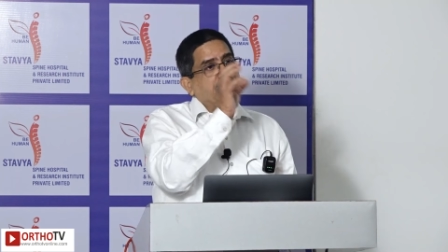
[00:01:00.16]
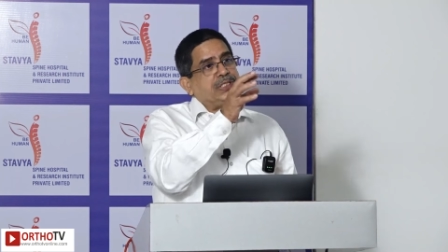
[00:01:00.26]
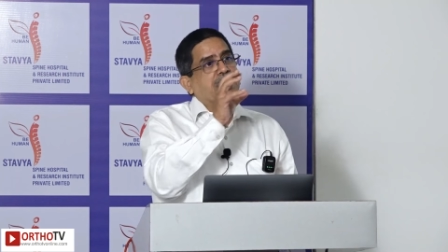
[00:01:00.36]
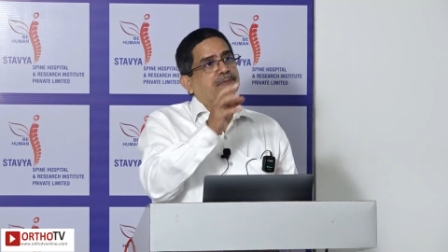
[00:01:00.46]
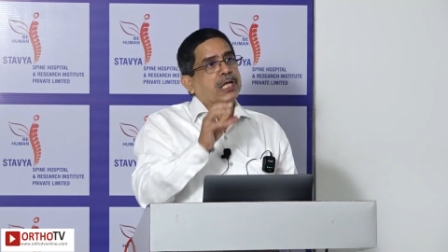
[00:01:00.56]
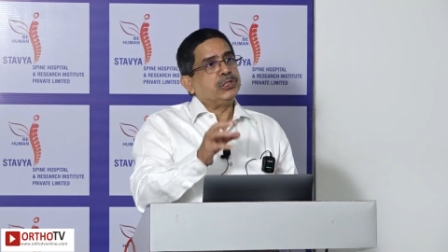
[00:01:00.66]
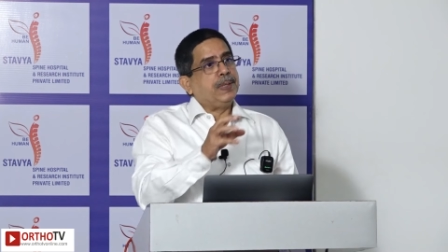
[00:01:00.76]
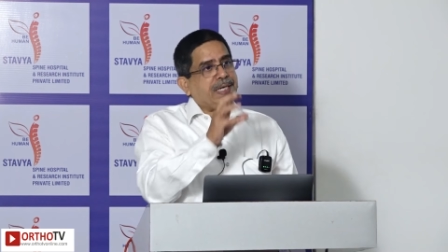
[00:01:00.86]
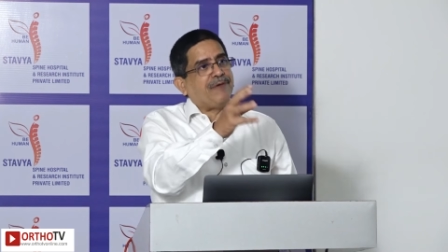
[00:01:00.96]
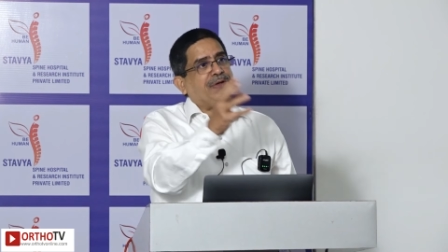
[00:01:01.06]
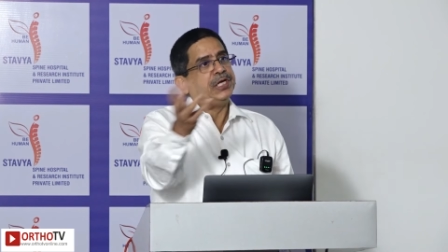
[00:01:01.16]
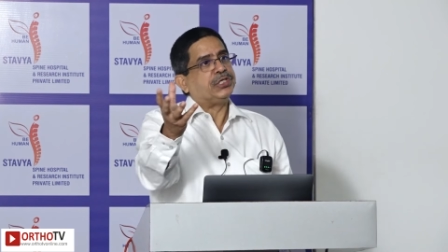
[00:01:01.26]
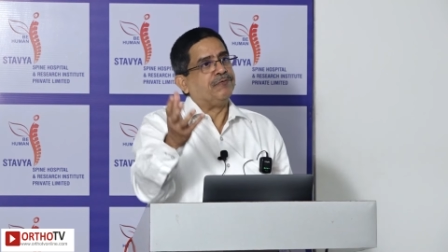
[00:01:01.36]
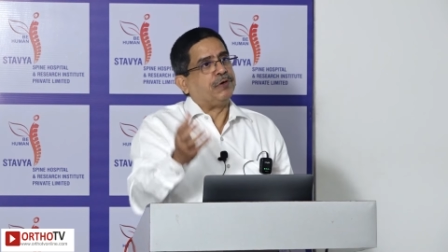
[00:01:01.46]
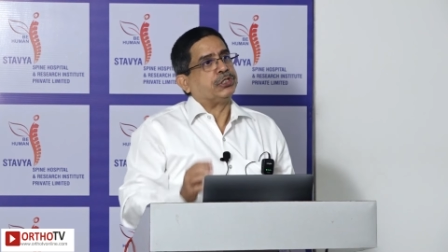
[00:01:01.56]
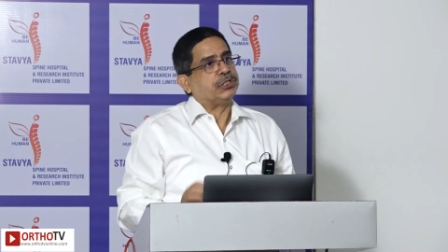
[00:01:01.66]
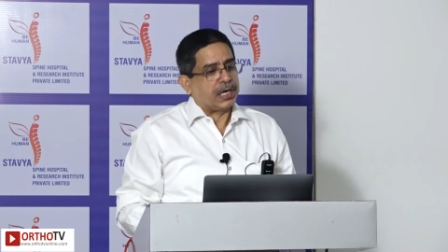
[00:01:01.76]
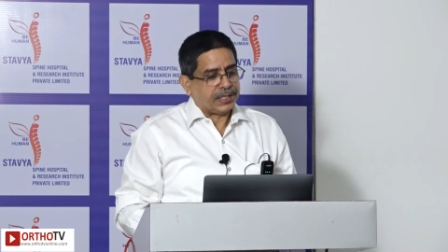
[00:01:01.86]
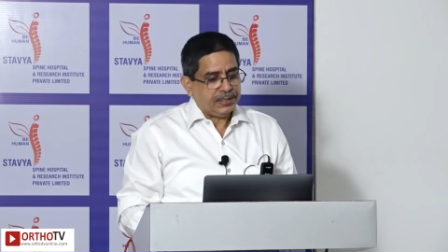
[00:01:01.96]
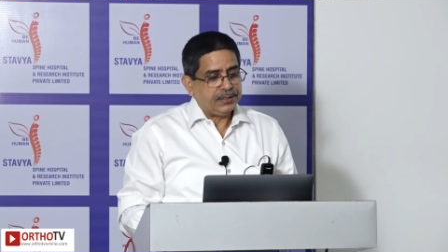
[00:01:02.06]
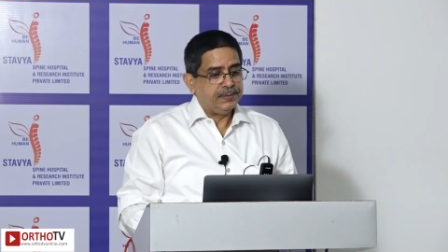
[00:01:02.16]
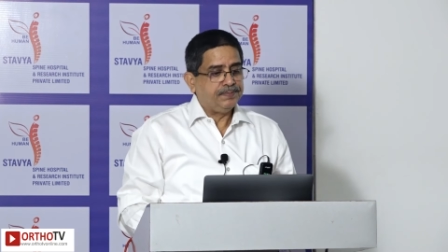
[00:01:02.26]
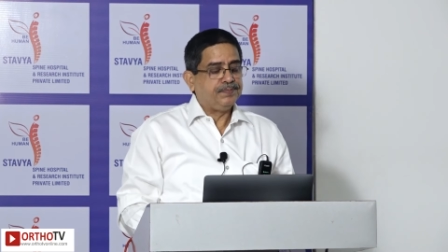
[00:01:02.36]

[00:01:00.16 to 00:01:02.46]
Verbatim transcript: of this advancement, navigation first started,